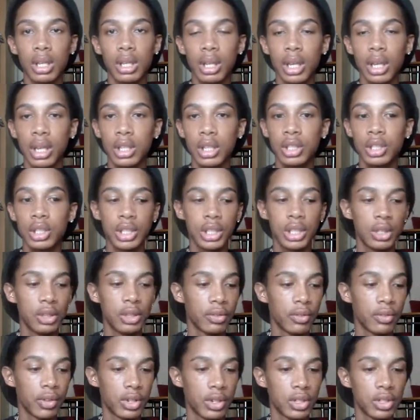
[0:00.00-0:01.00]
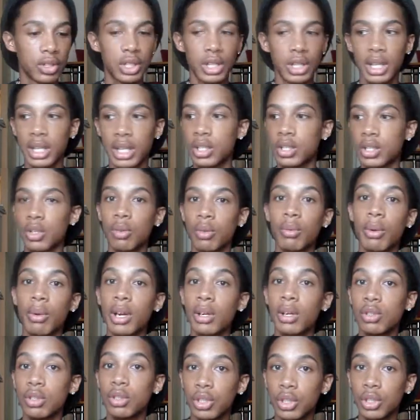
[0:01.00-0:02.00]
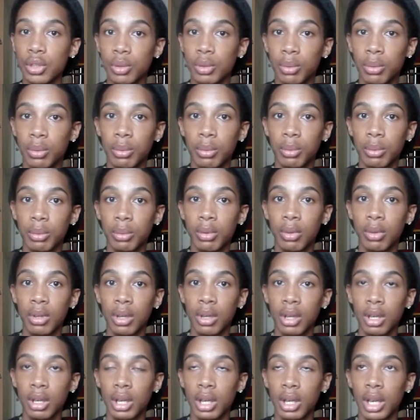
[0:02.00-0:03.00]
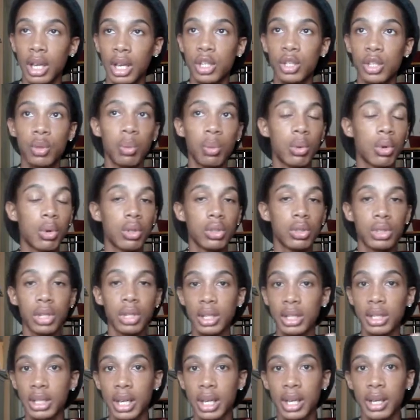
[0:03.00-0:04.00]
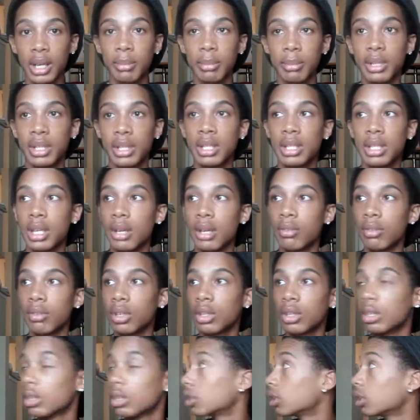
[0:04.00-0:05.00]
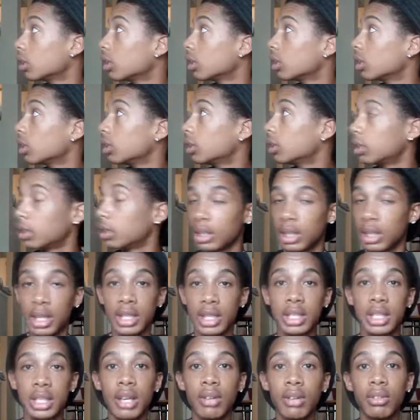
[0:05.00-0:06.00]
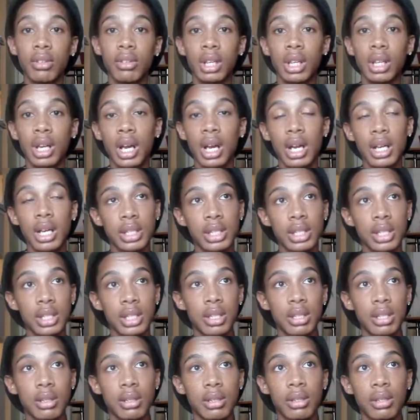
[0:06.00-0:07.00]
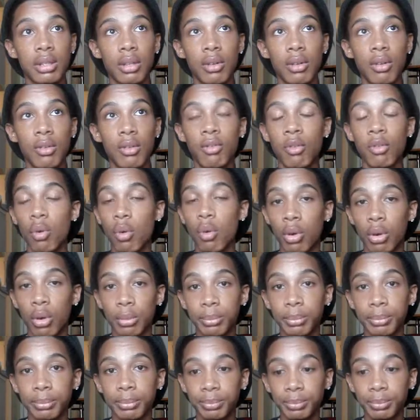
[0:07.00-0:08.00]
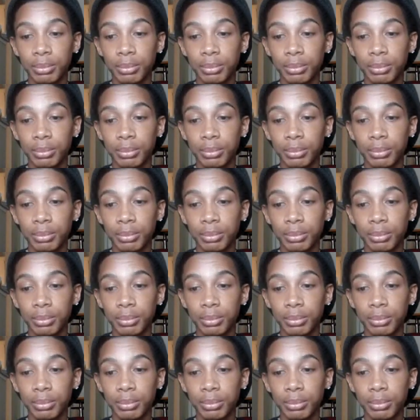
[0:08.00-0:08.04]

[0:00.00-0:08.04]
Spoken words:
Like a shield of energy that surrounds you. It swirls all the time. It's never in a constant form.